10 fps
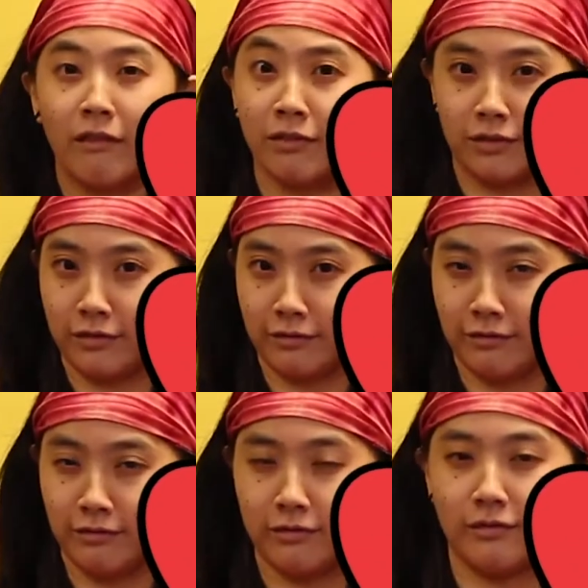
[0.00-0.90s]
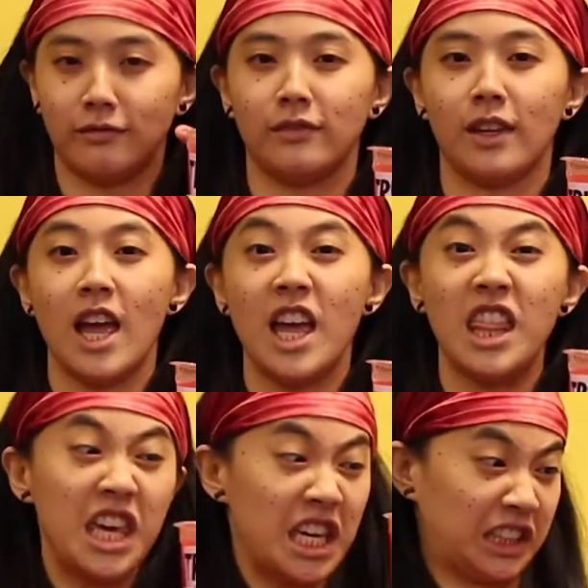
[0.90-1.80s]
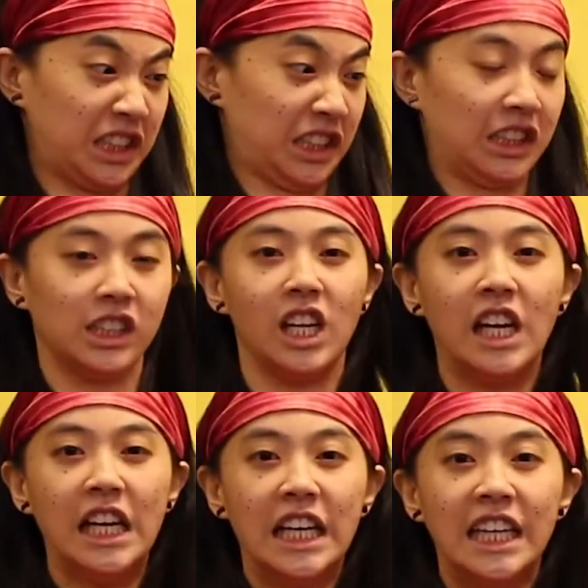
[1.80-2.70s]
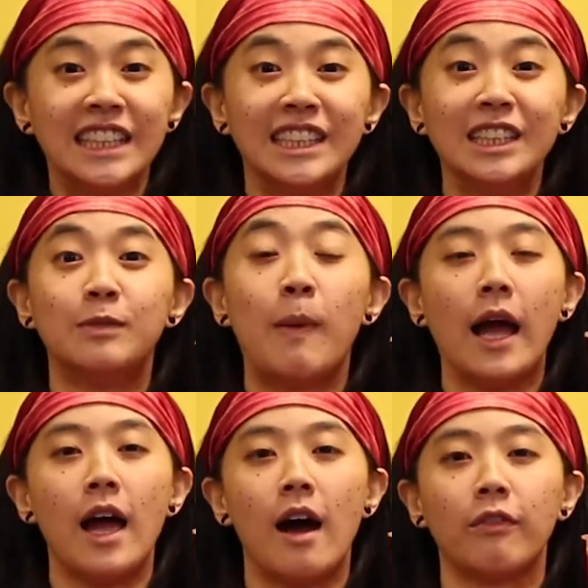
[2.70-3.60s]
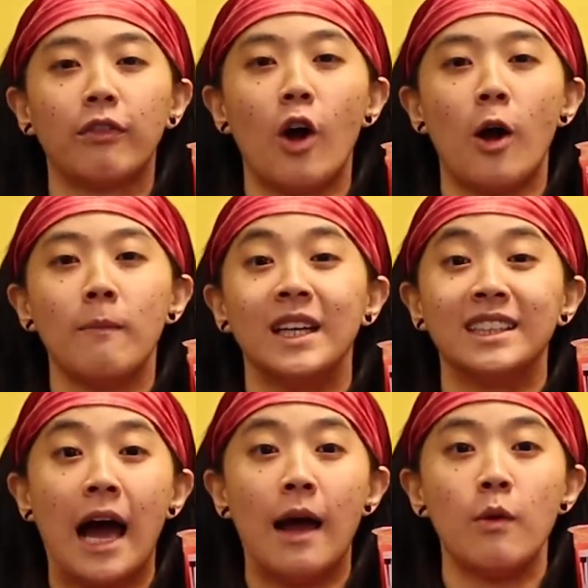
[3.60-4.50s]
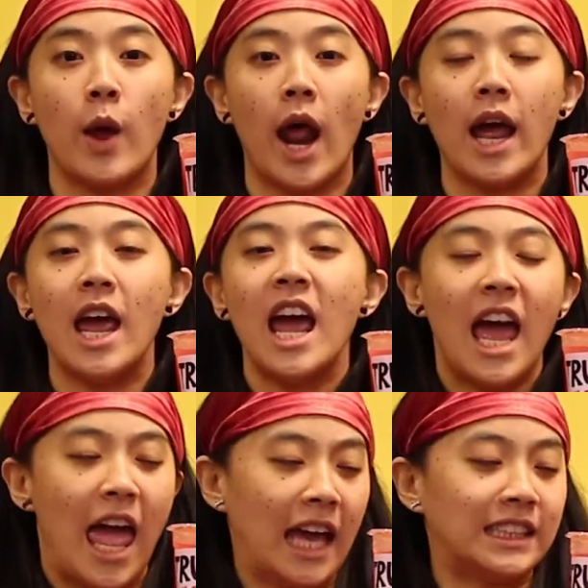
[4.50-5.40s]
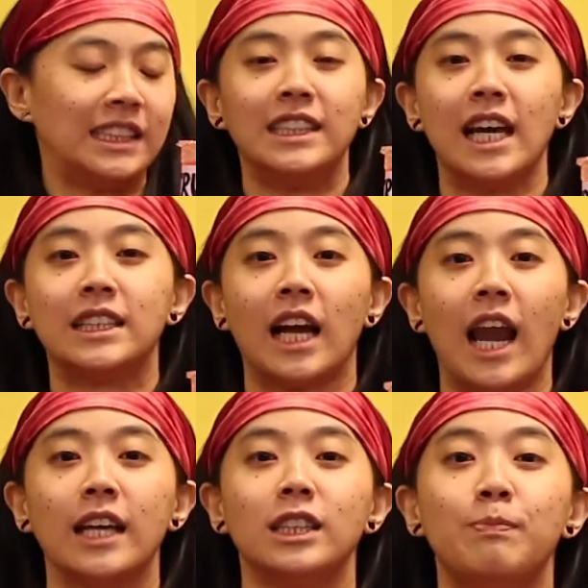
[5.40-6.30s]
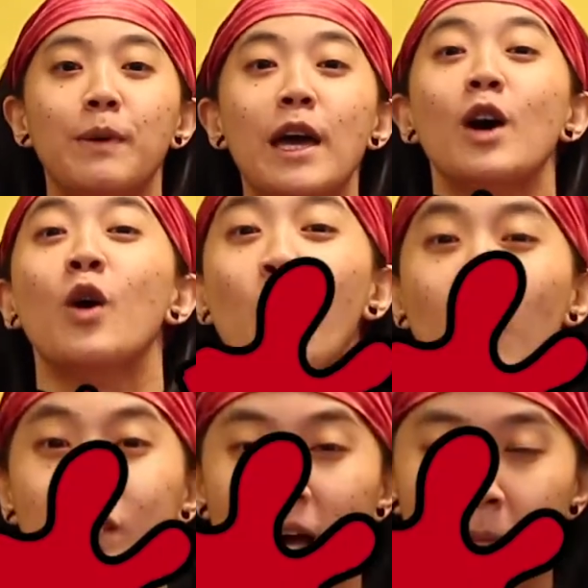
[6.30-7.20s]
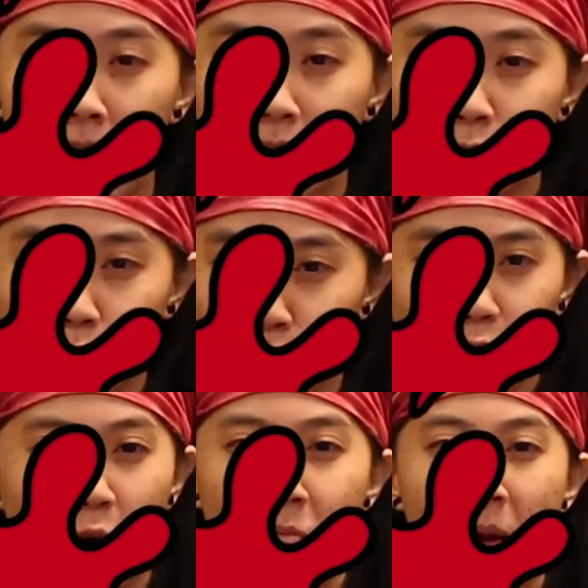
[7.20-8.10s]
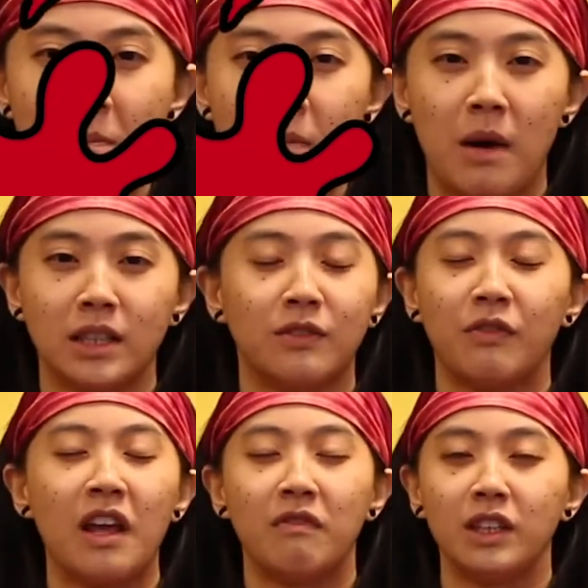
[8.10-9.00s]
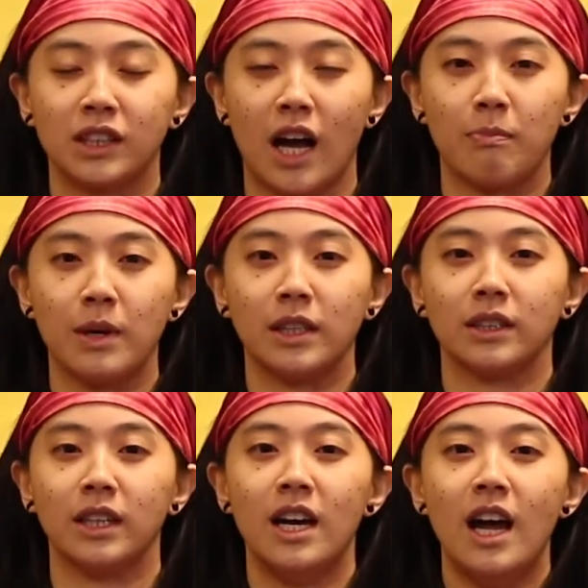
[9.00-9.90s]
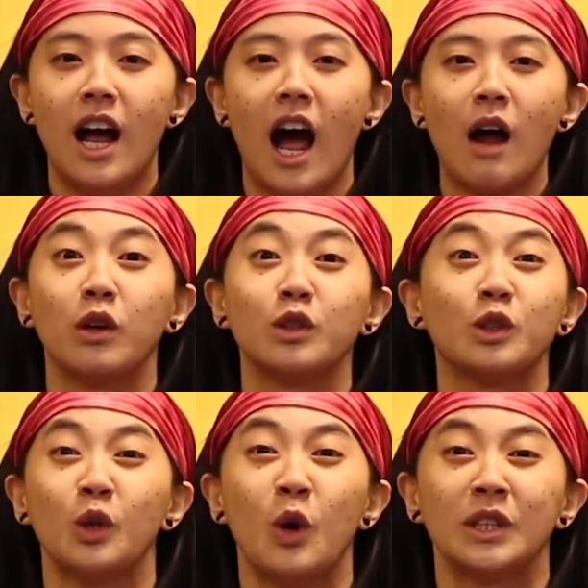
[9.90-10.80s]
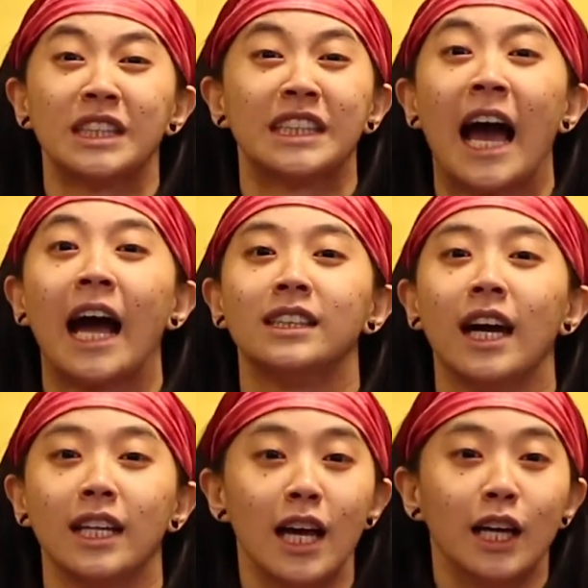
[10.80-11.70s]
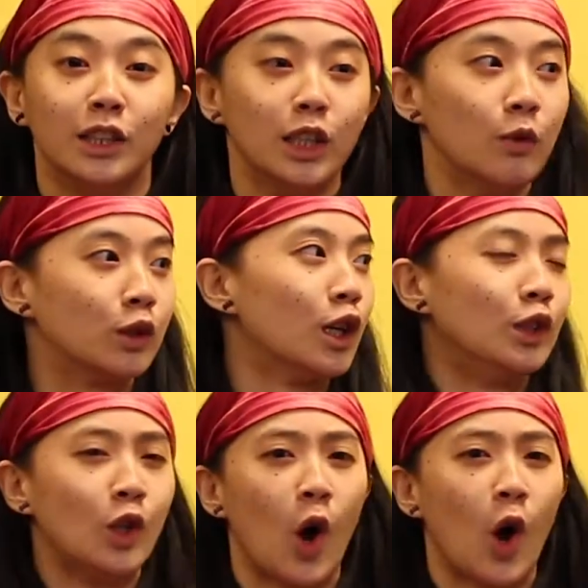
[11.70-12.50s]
Life. This is inspired from the time when I accidentally spilled watermelon juice on my mama's favorite carpet. I was so scared that she would